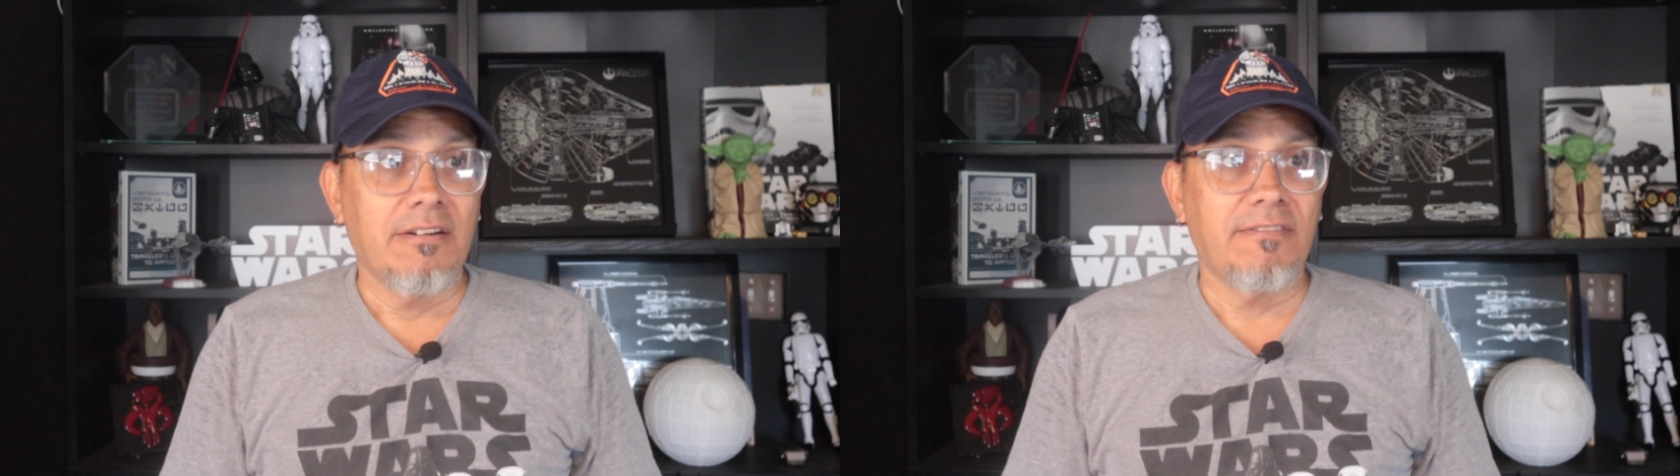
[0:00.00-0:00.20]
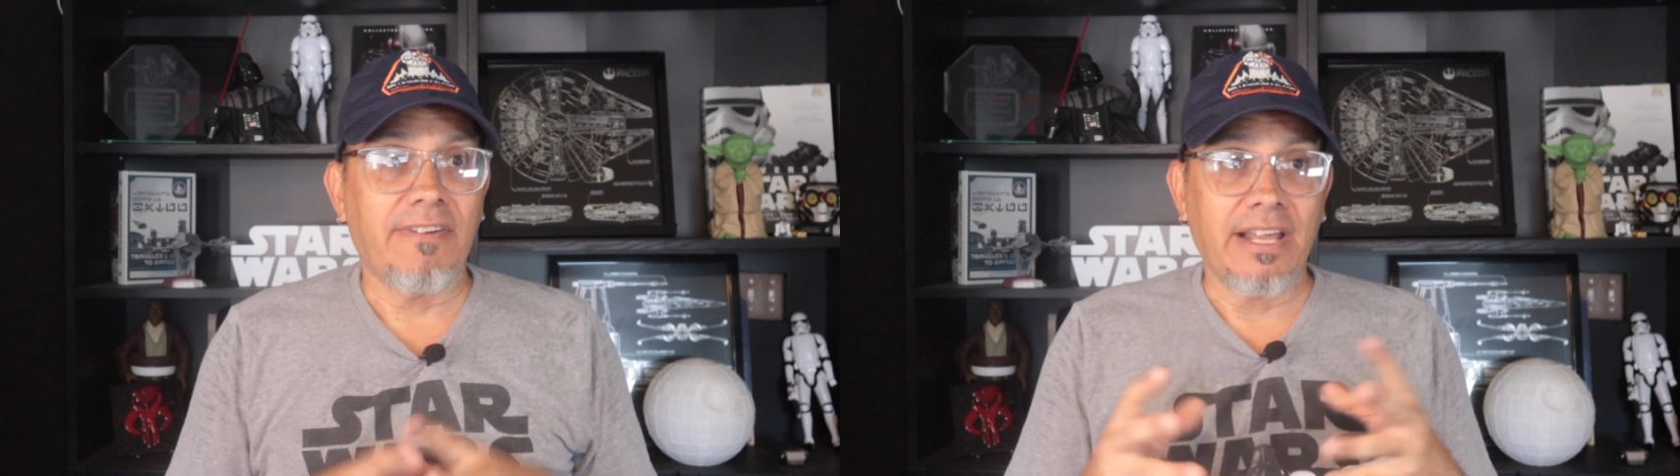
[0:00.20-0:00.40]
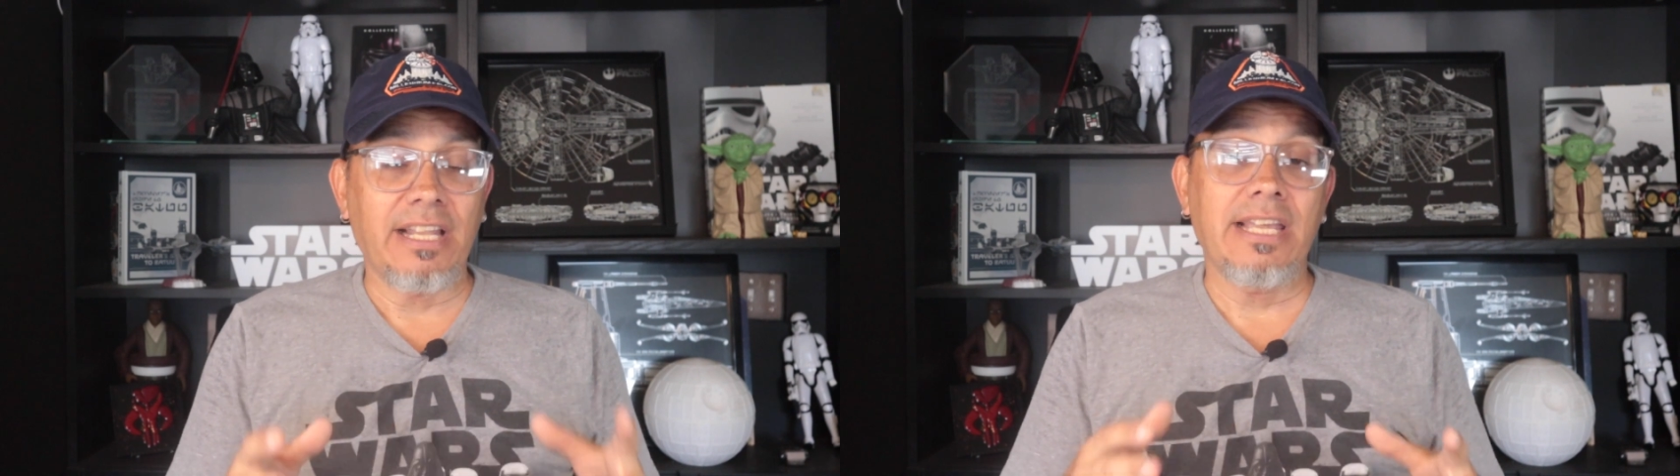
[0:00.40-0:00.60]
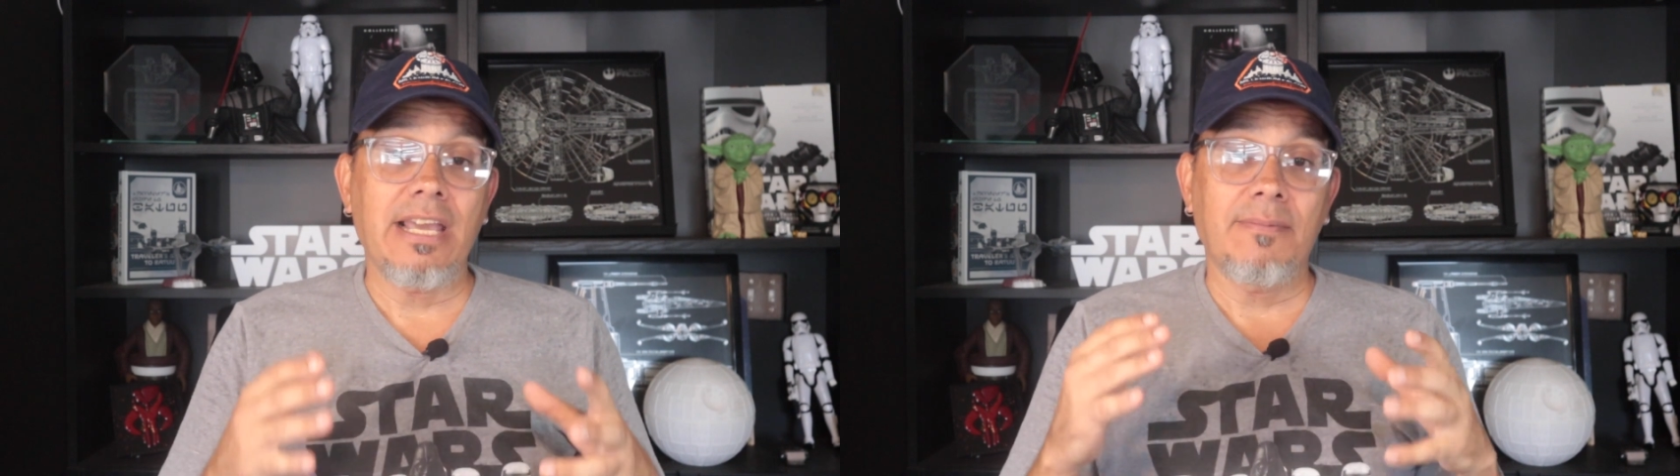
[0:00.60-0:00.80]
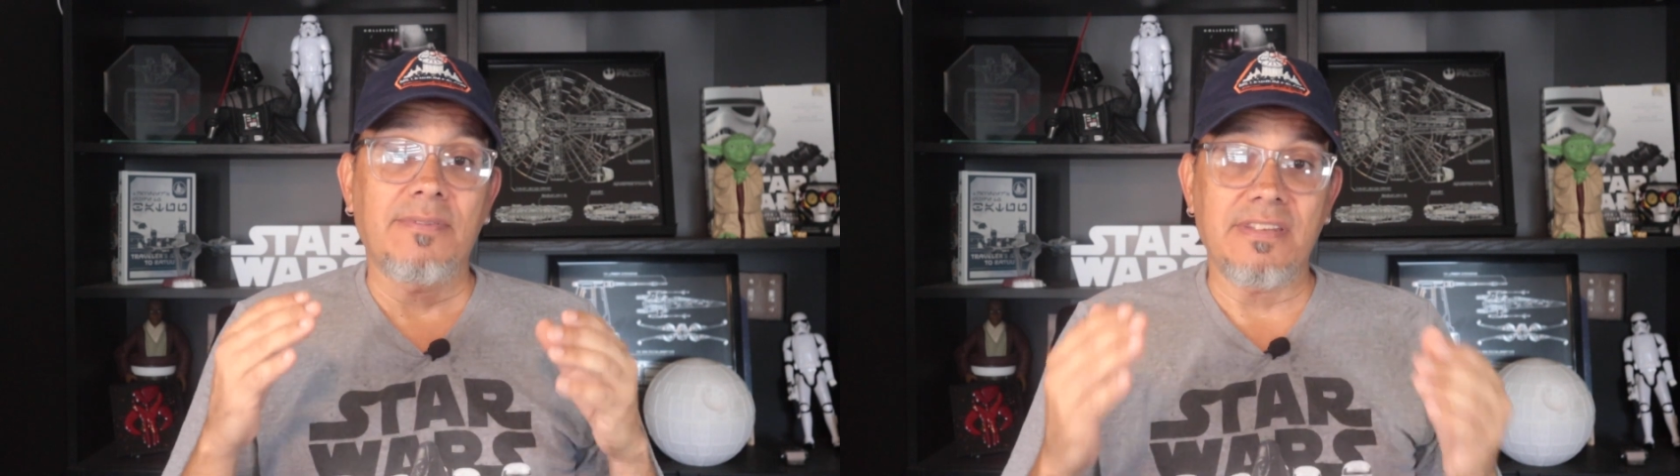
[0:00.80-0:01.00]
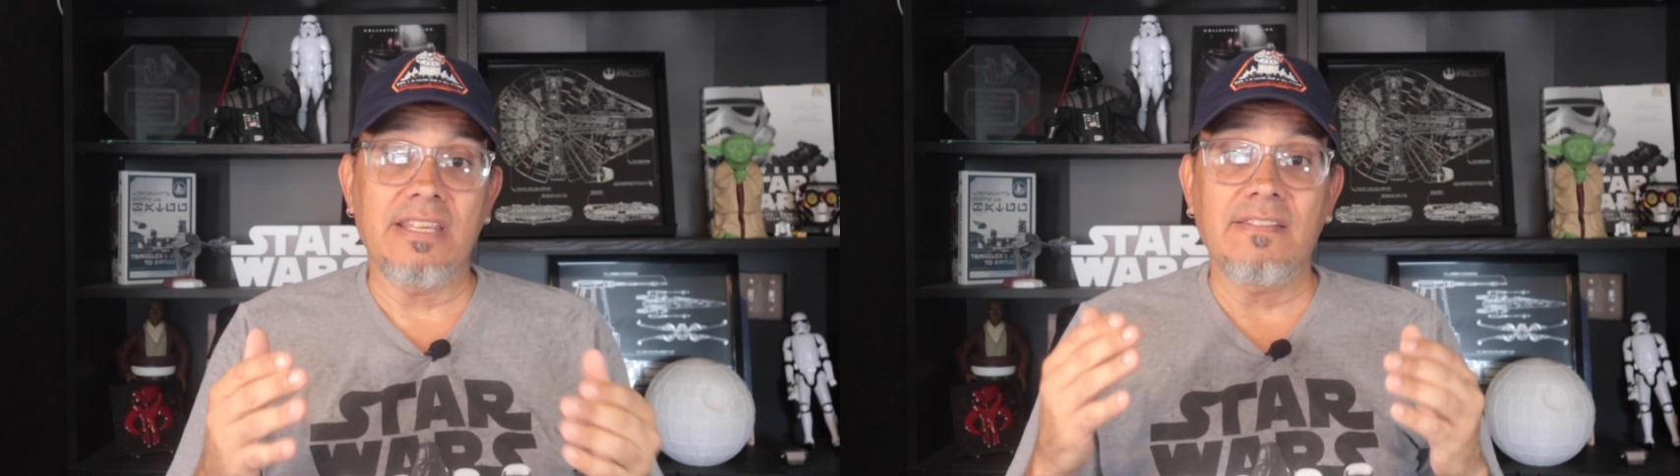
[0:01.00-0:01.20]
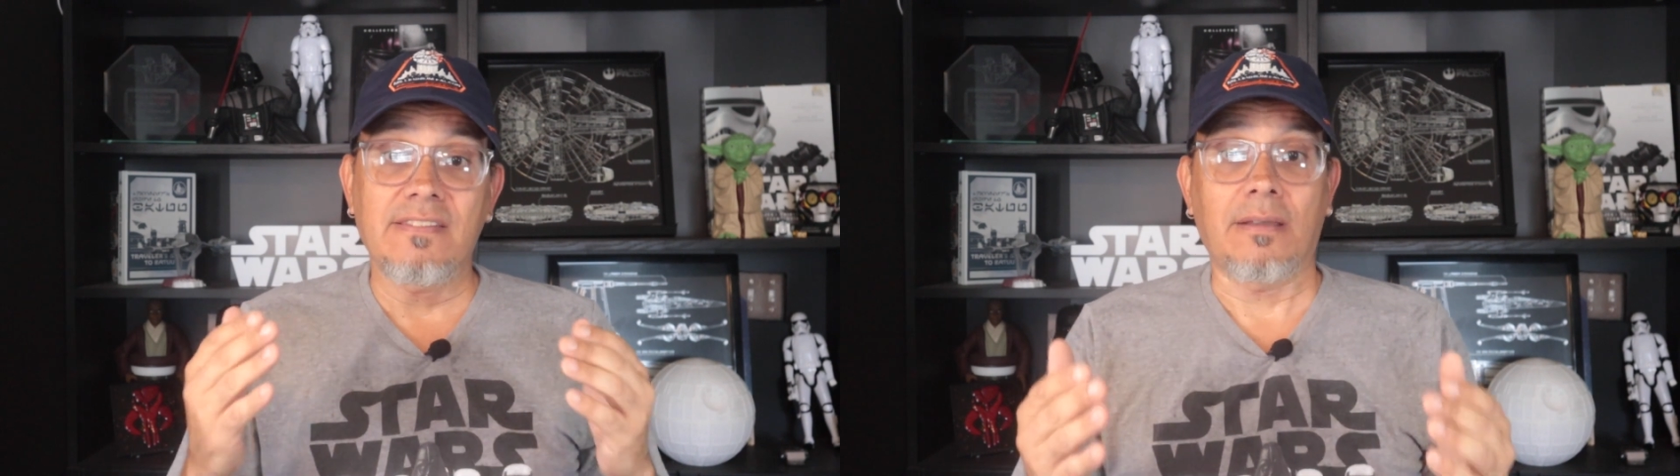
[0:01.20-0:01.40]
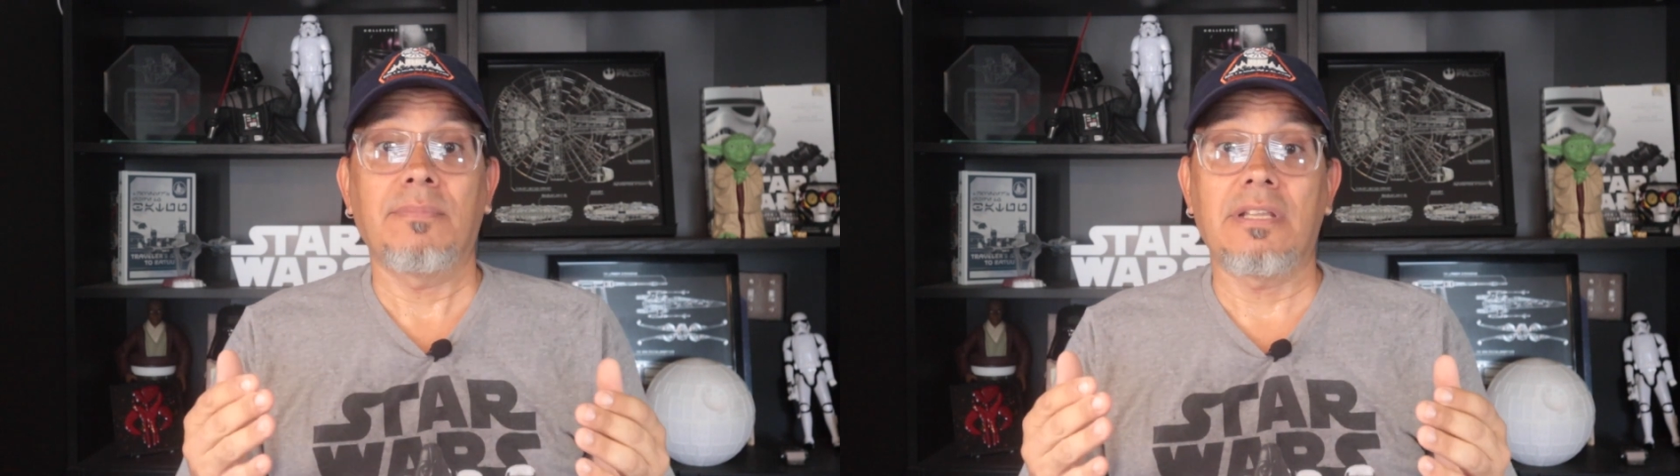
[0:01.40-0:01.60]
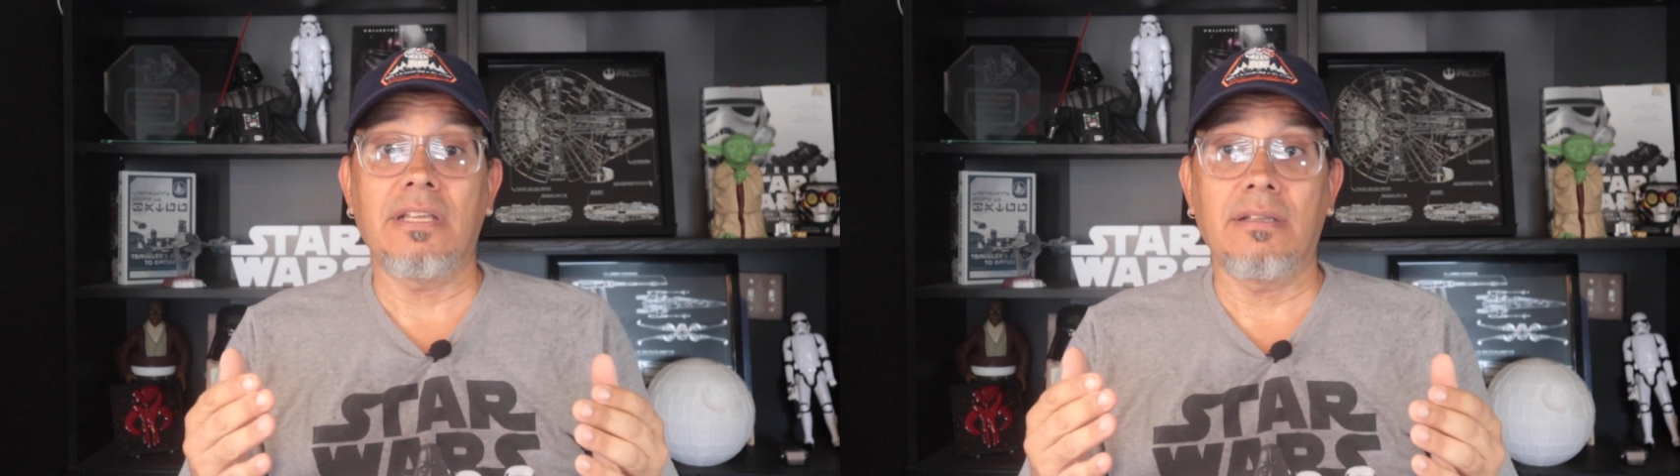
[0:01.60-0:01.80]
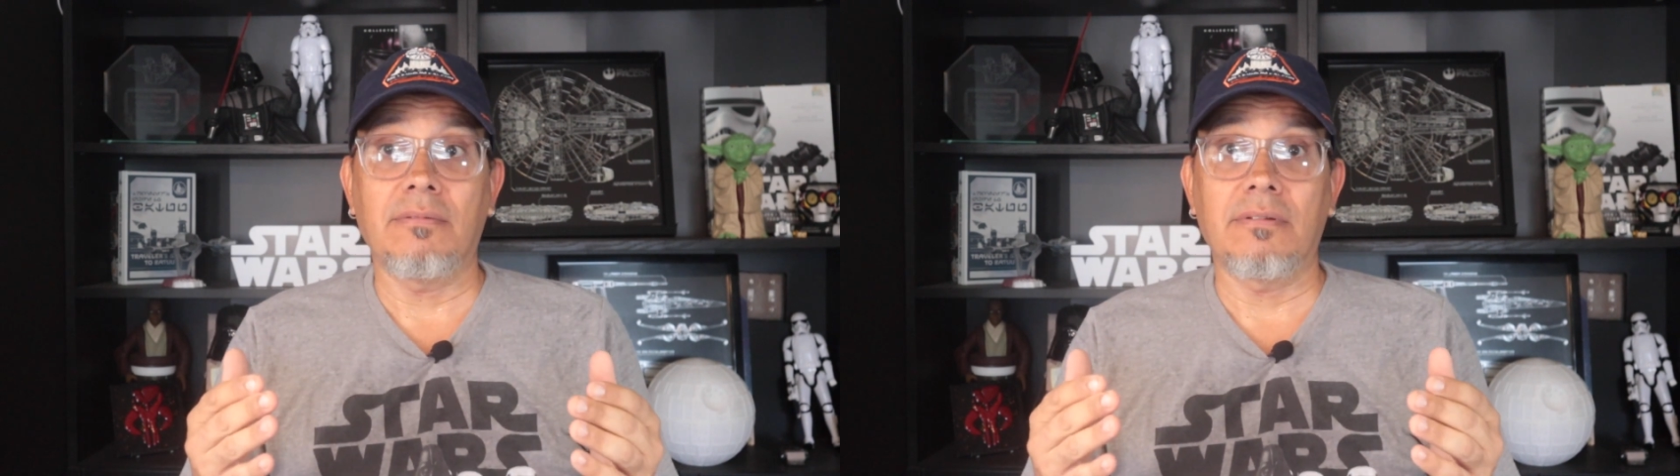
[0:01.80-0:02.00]
Finally, I'm seeing
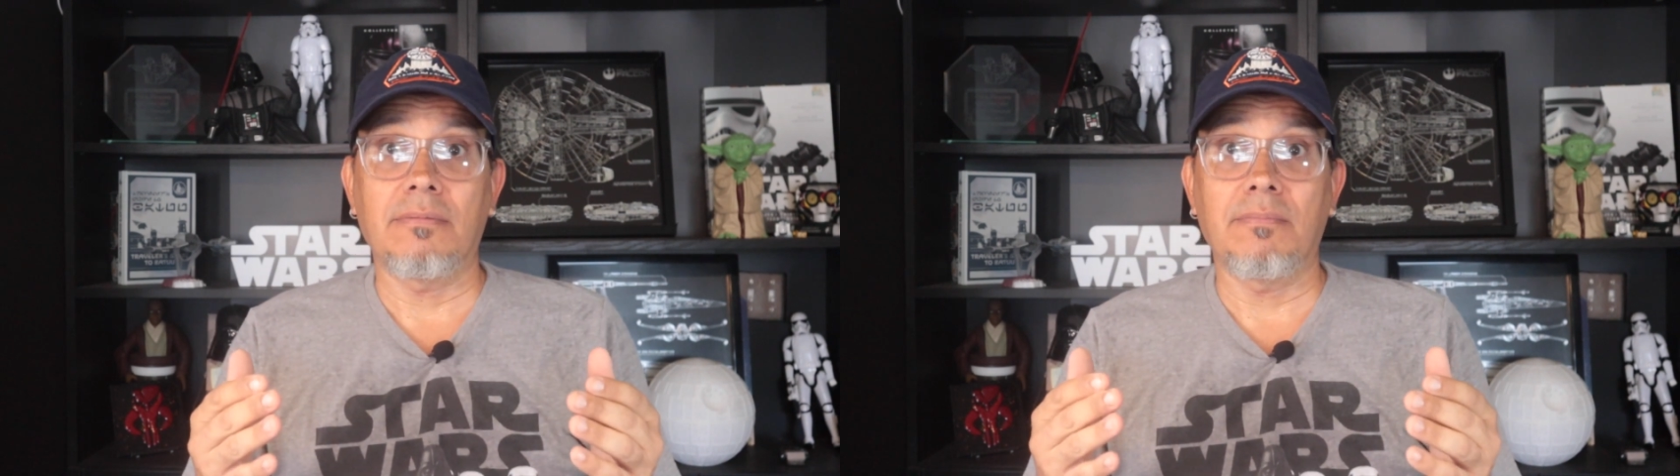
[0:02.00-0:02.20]
something